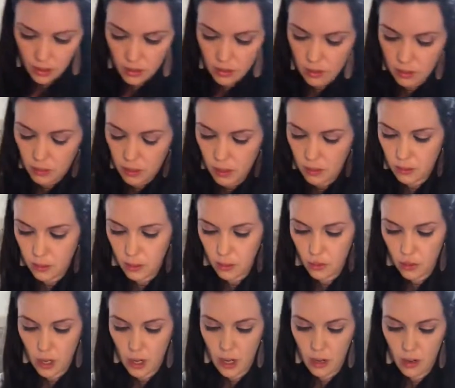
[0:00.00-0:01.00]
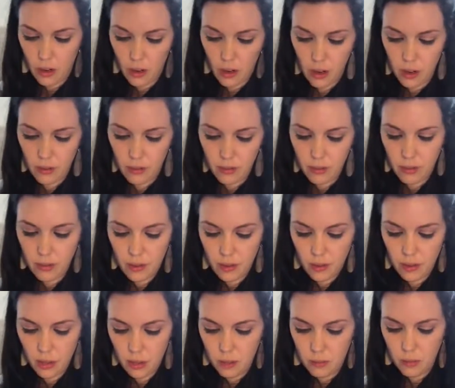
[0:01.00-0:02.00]
Sometimes I dry it off
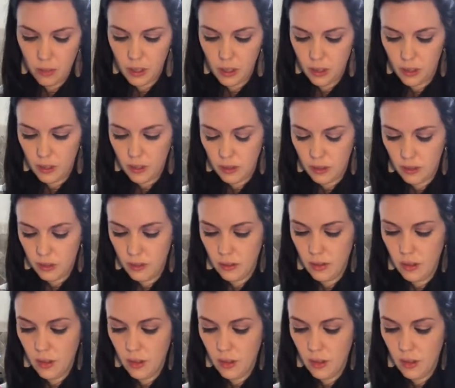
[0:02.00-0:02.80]
just because